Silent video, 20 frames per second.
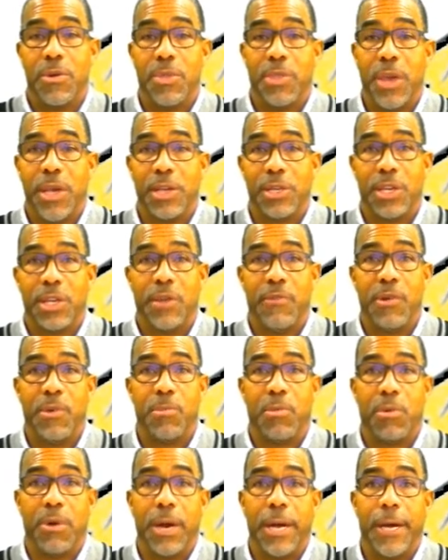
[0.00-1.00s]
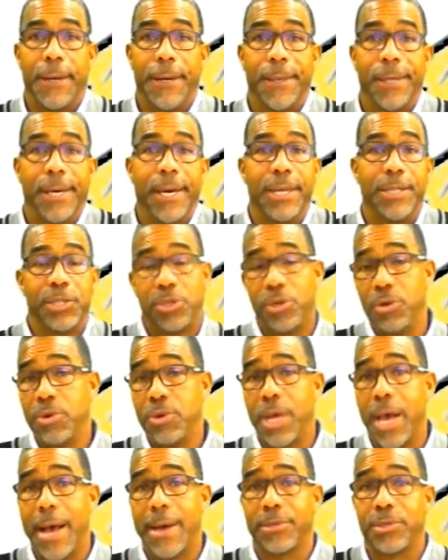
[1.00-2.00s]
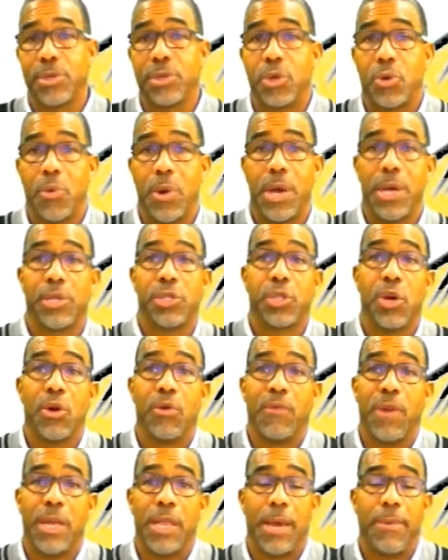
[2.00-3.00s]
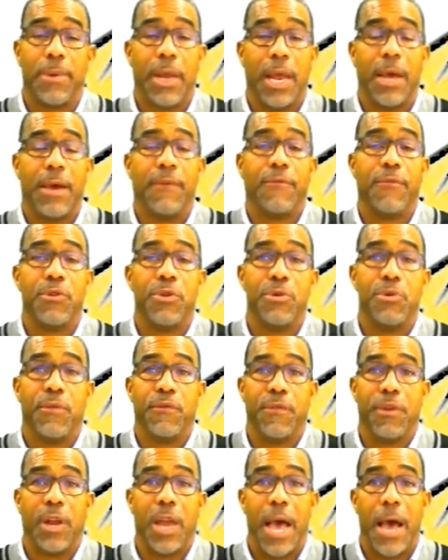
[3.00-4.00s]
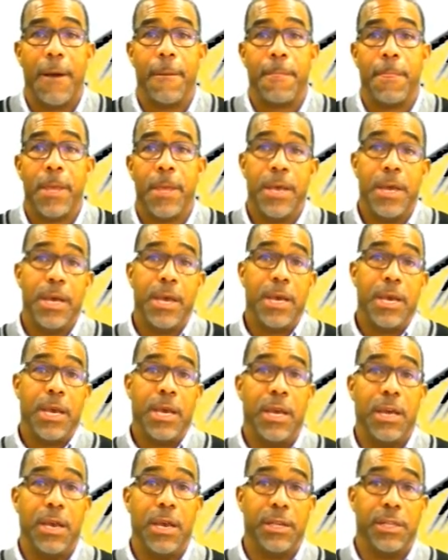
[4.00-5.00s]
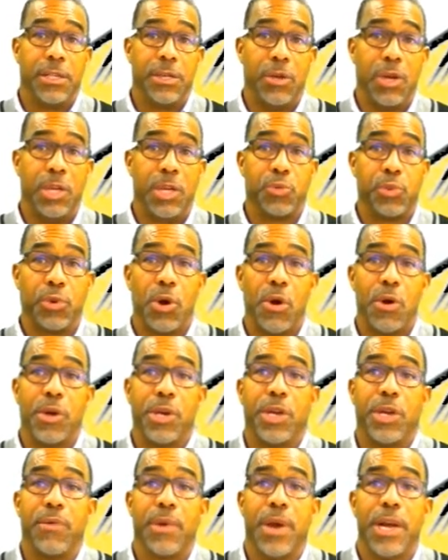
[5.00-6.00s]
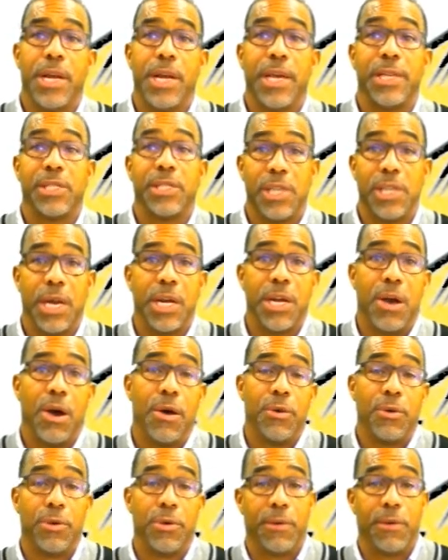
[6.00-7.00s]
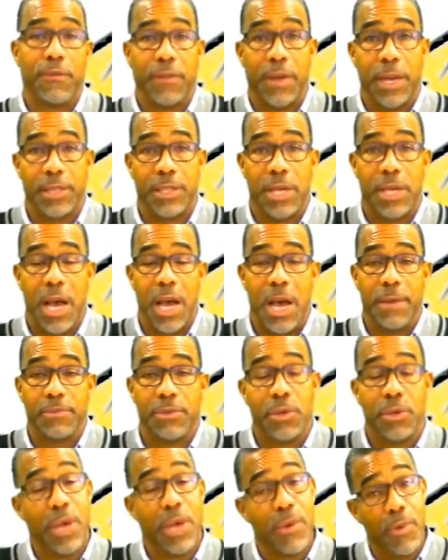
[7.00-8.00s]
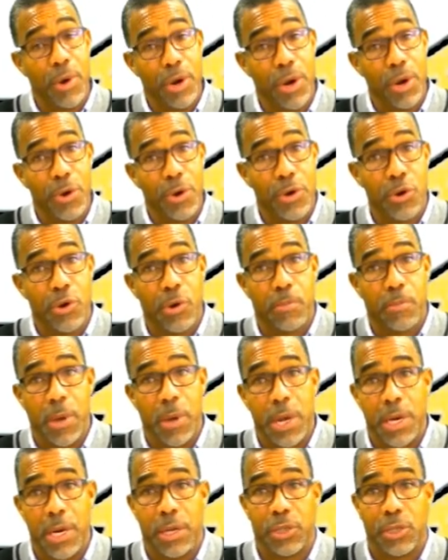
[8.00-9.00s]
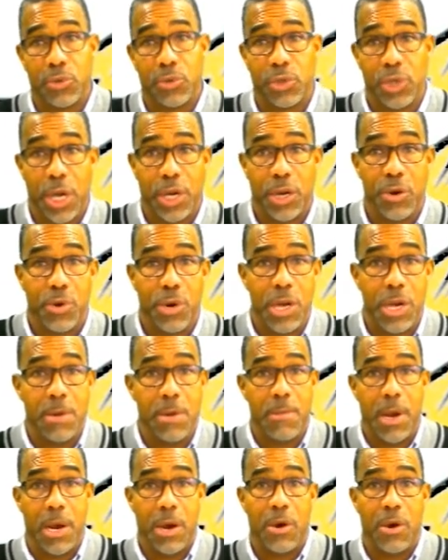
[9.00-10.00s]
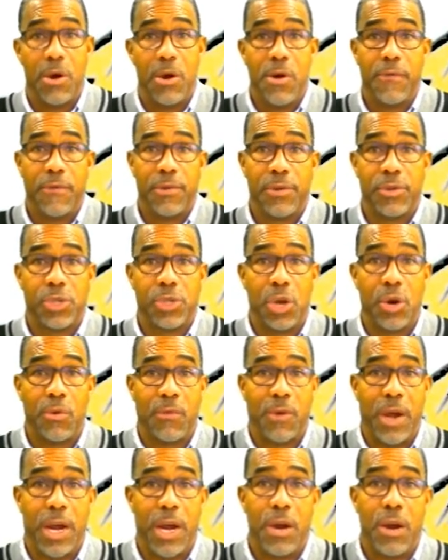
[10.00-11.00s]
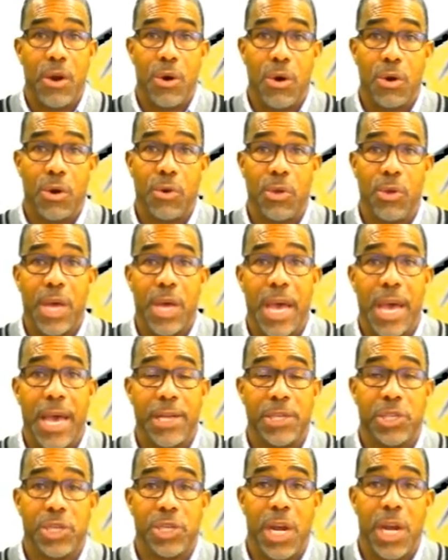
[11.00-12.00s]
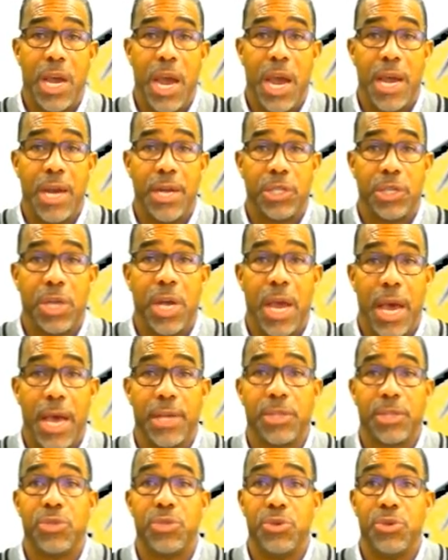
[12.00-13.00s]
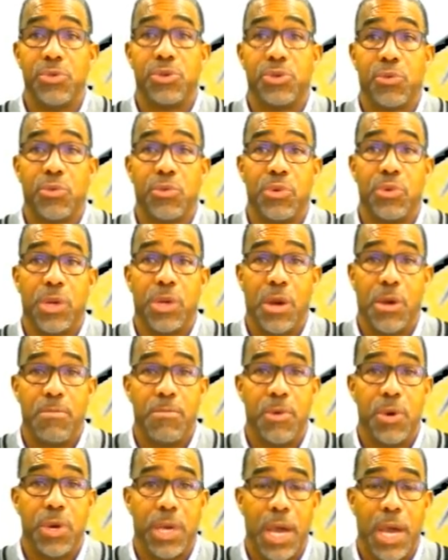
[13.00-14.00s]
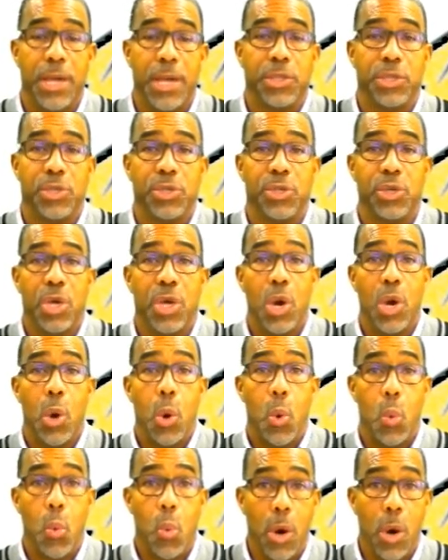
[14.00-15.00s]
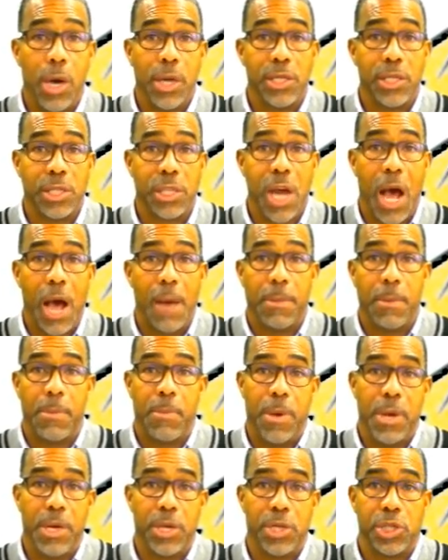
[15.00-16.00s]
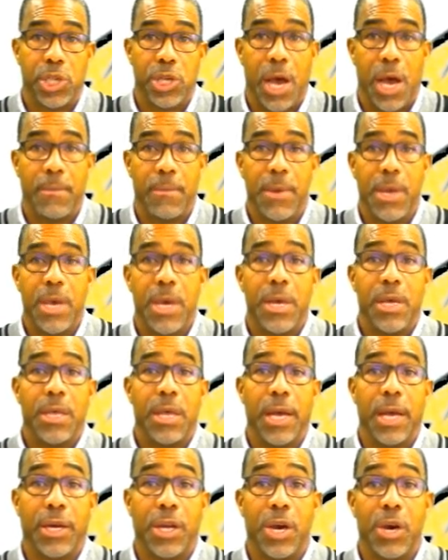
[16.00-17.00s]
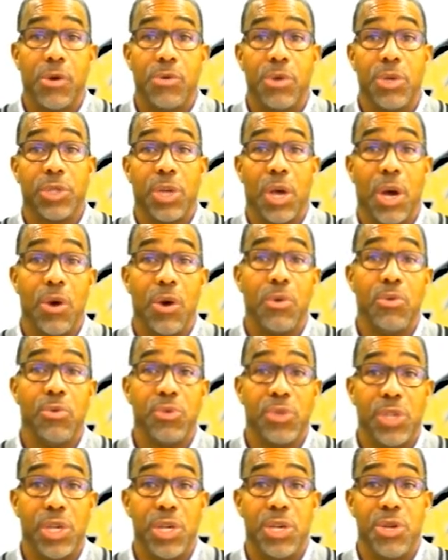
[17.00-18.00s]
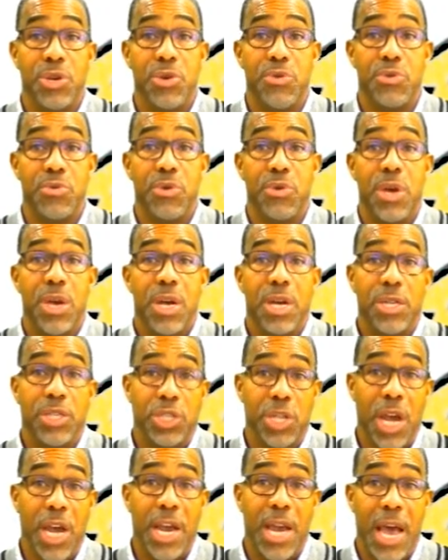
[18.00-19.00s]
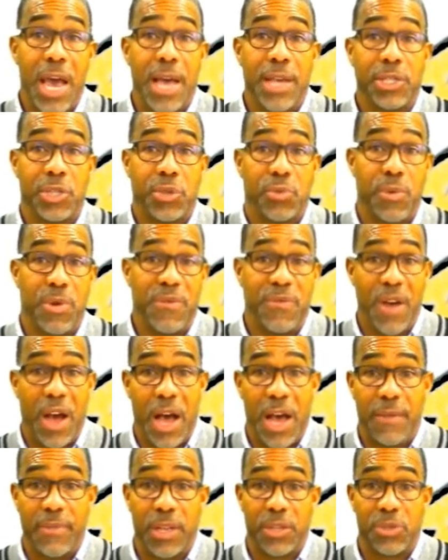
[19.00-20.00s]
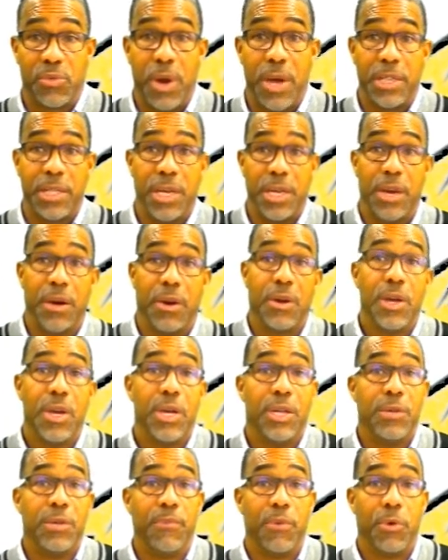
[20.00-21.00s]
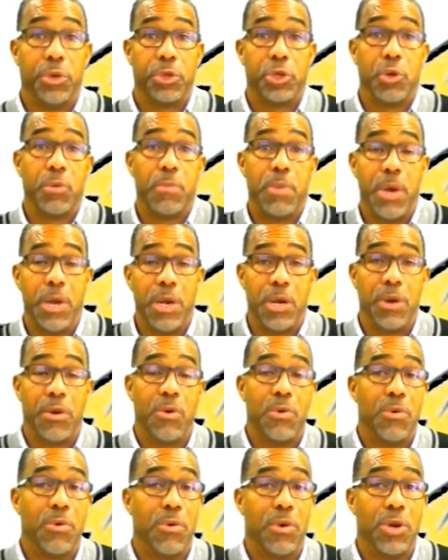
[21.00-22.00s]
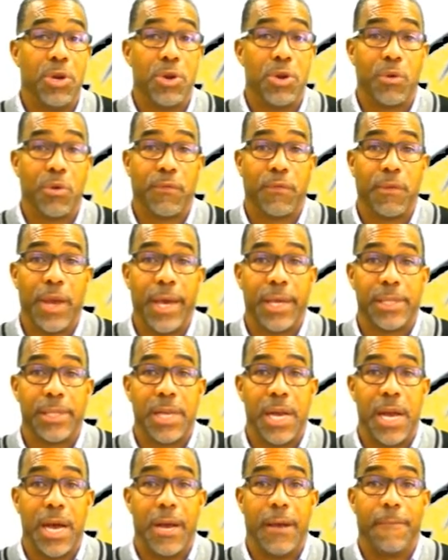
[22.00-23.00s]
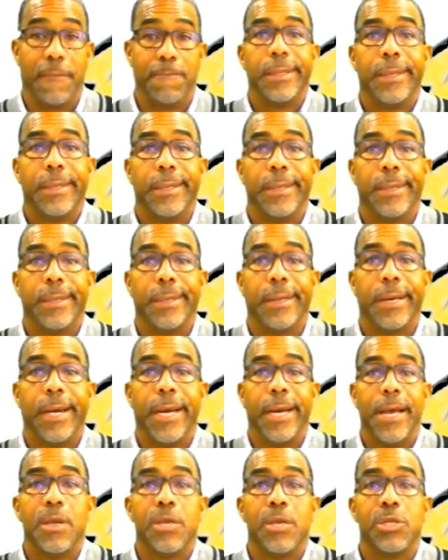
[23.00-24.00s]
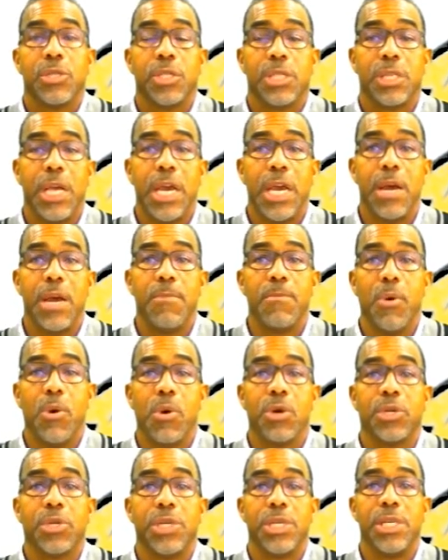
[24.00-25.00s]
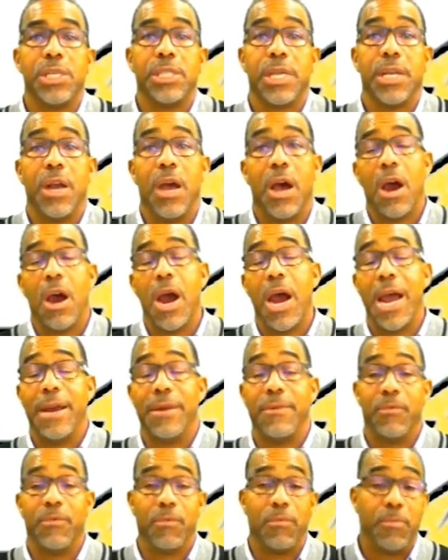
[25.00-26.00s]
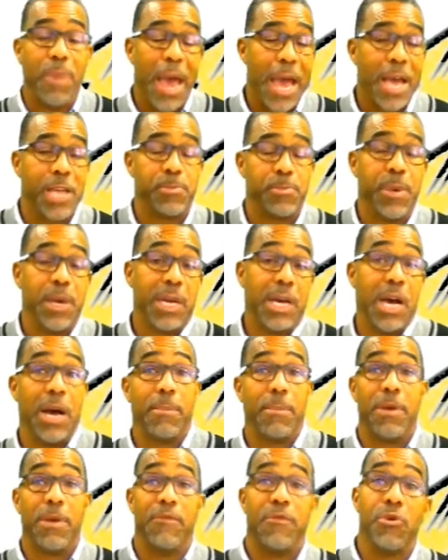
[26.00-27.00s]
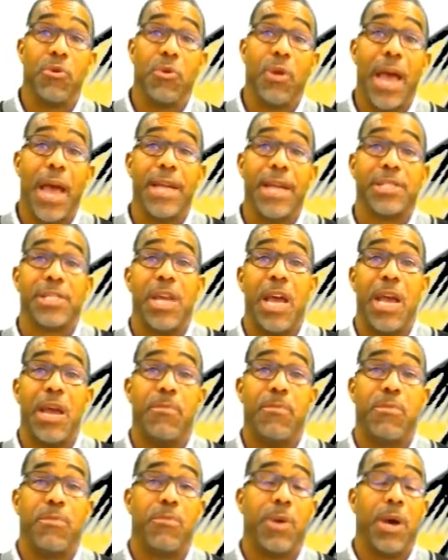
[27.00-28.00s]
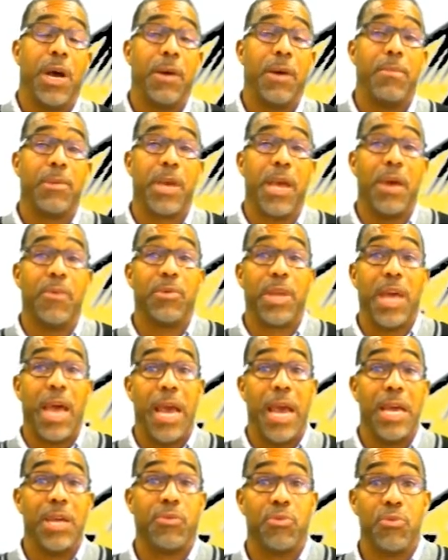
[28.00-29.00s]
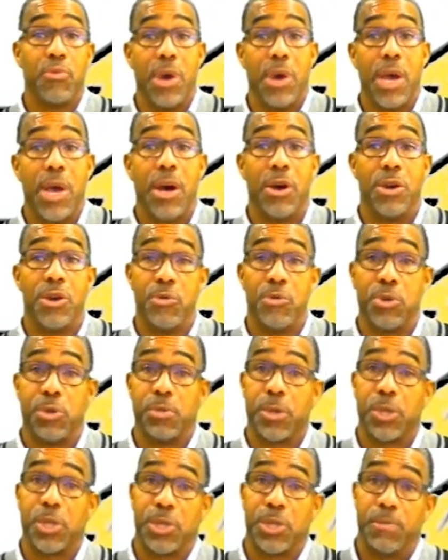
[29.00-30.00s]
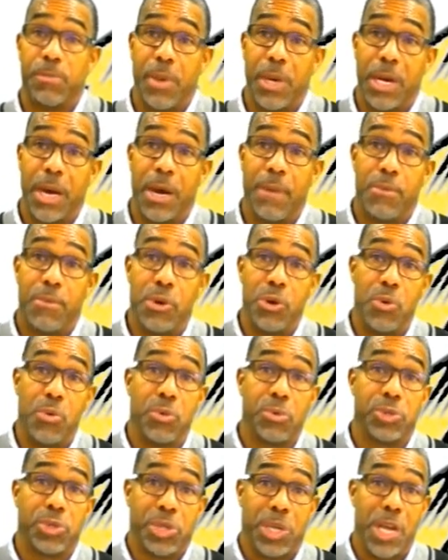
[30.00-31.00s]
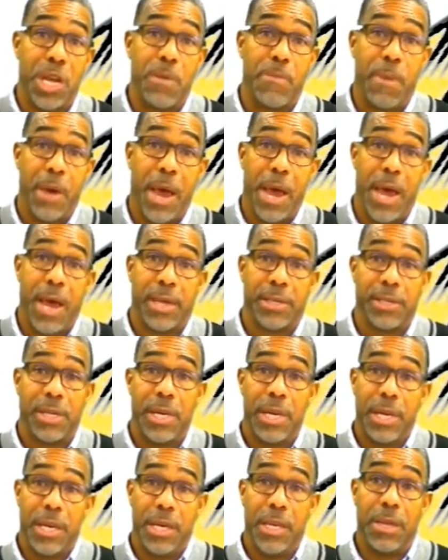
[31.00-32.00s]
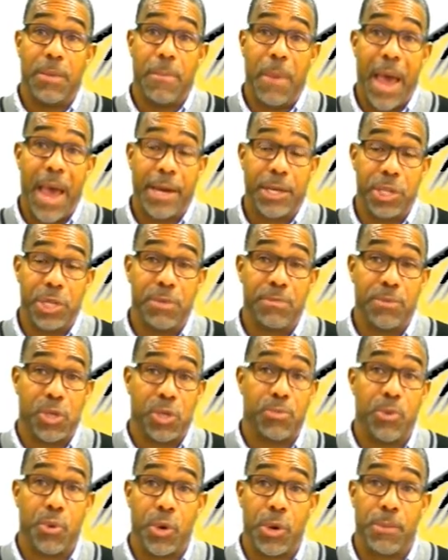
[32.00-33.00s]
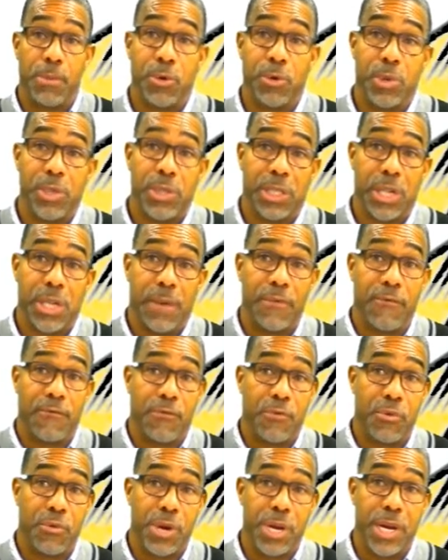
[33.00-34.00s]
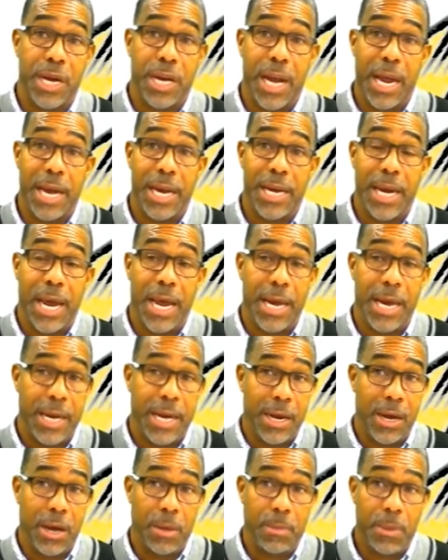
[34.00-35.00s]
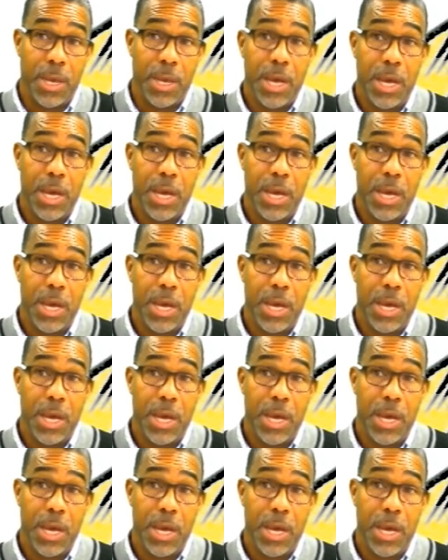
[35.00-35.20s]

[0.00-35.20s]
Thanksgiving break. All right, student councils create a survey they would love for you to fill out is it's regarding curating a study hall during flex time. So they want to know your opinion. So check your email for the survey or go to the SJHS News Crew Communications One Stop Opinion Shop. That code is OZUJS35. That's right there to voice your opinion on your flex time. All right, ski and board season. All right, pass pickup. If your last name uh, began with A through L, you were supposed to pick up your ski pass in the back gym this morning between 7.40 and 8 a.m.